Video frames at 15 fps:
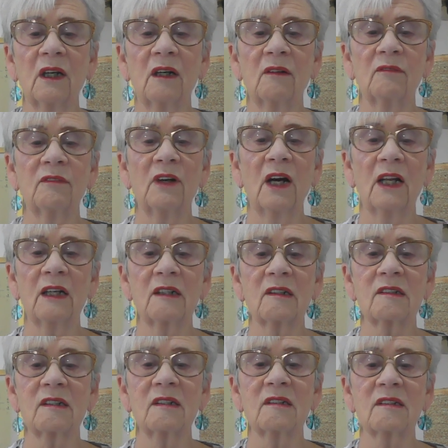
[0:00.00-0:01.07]
and
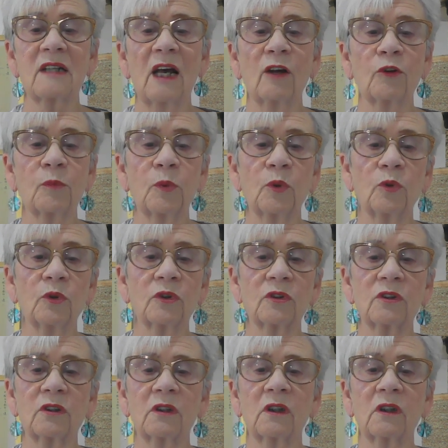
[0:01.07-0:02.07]
violence in Southport,